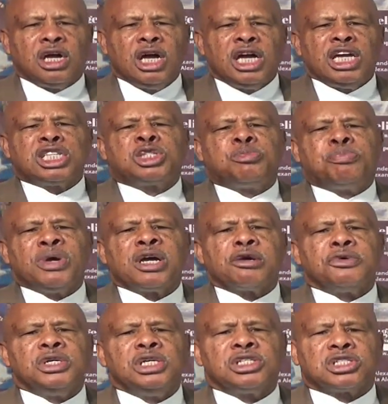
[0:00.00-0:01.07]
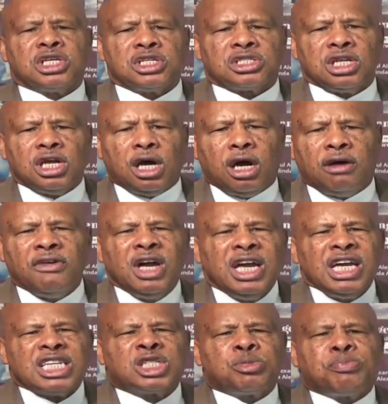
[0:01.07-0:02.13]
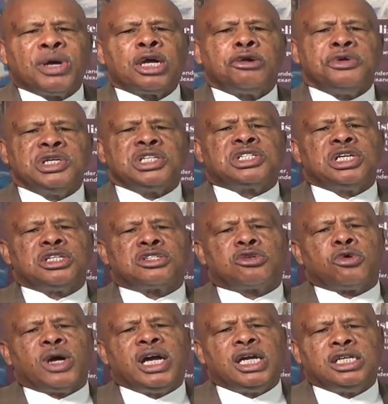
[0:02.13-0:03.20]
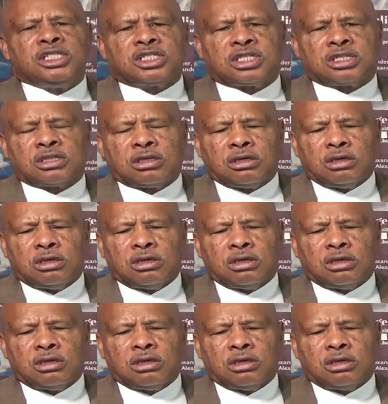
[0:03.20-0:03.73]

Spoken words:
Experience his love. Experience his grace.